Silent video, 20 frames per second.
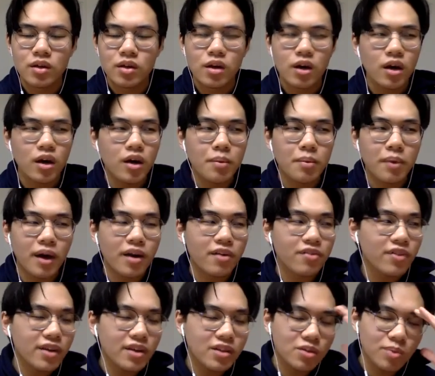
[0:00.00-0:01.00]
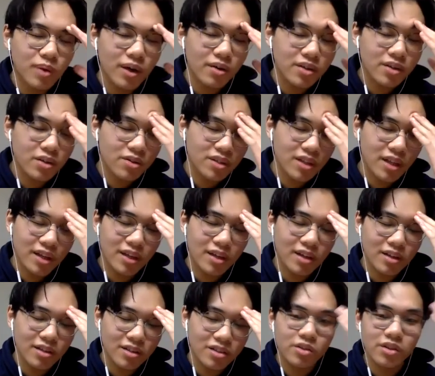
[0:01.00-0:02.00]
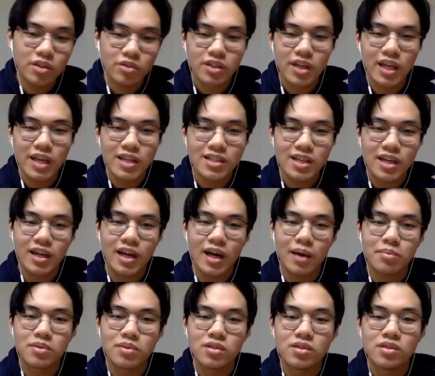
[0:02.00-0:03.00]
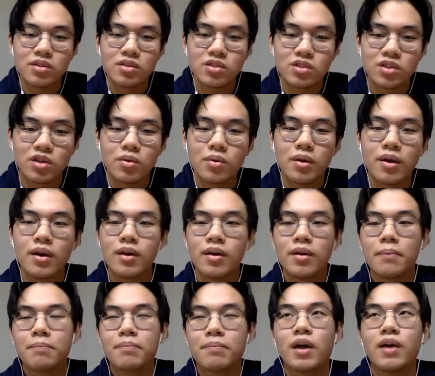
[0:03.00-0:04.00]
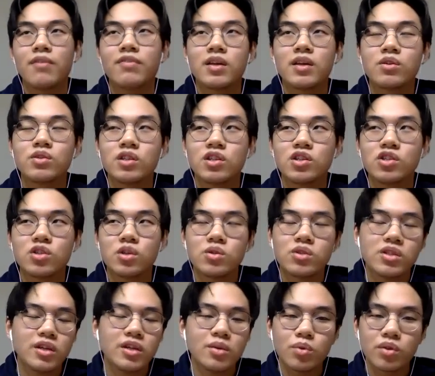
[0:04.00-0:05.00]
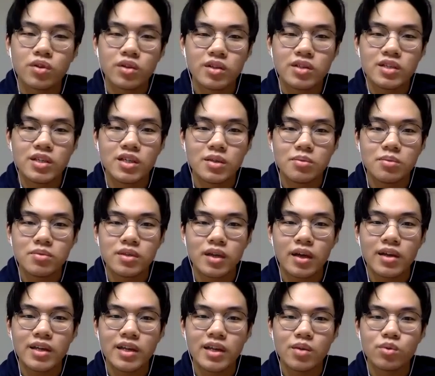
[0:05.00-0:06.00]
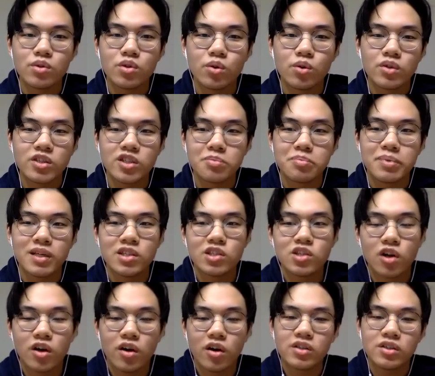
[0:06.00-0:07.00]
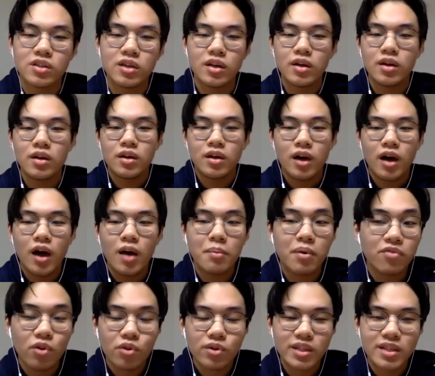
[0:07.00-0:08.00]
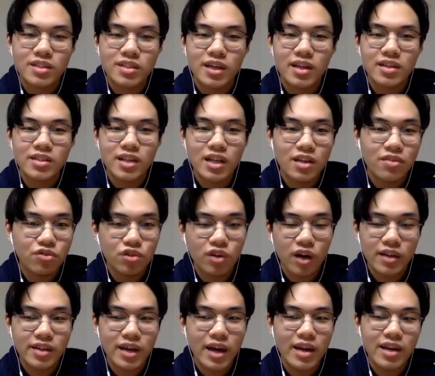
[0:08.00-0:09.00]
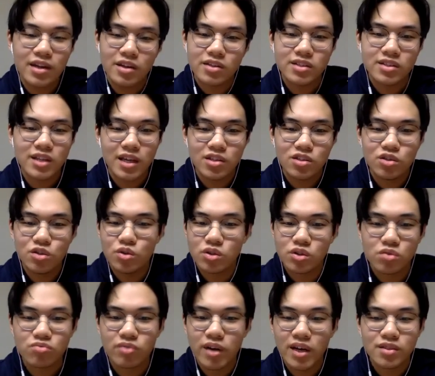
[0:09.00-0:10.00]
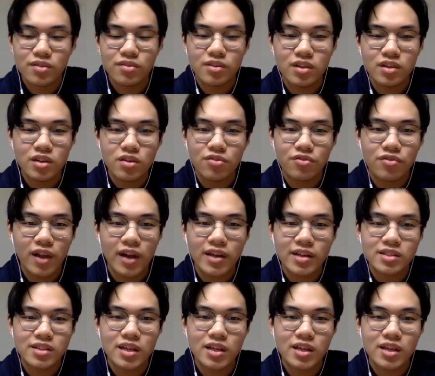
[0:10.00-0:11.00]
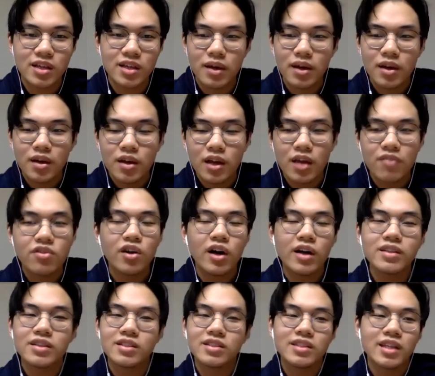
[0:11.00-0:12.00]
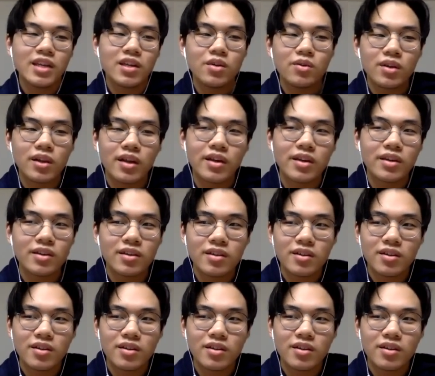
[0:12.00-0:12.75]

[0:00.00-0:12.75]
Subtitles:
And I think as well, there was an intern captain. So I think it was an associate in one of the teams, and he would always just be in charge of all the interns. And if you had any concerns, you could just flag it to him. If you had, say, you were like